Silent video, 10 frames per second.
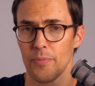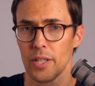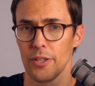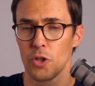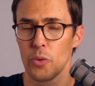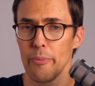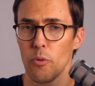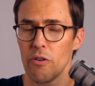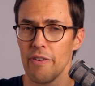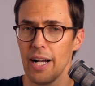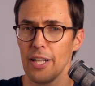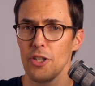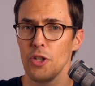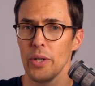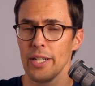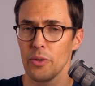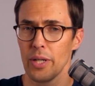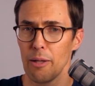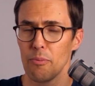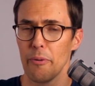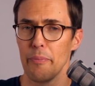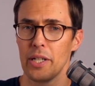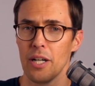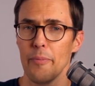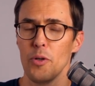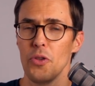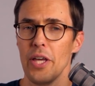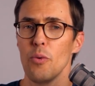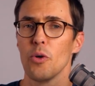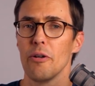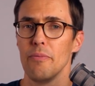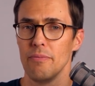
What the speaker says: to create more value and to help them become who they want to